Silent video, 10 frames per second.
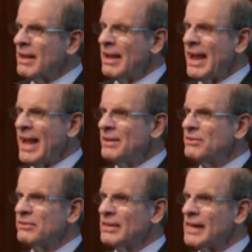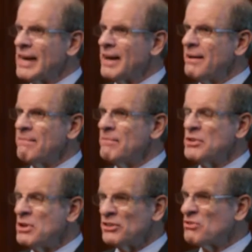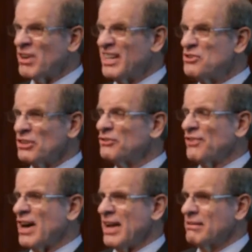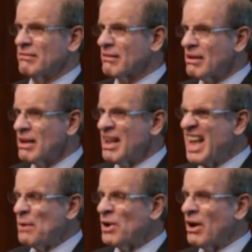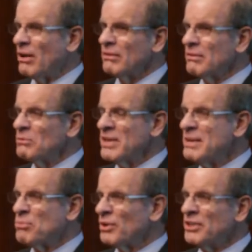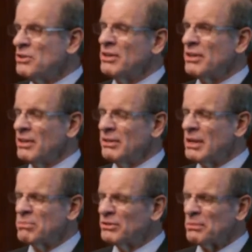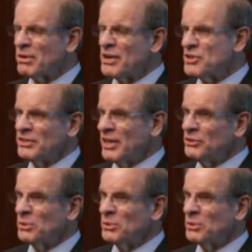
And the unit's running just fine. Well, they brought the project in at